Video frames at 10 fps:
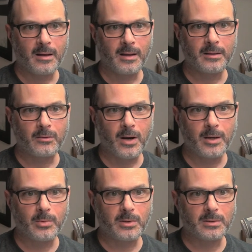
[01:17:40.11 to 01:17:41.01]

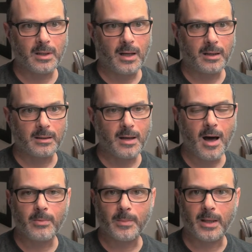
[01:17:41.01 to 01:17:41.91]
incredible uh,
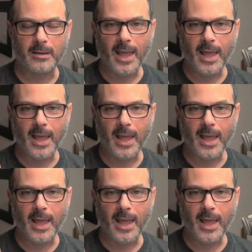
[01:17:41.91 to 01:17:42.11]
compliment.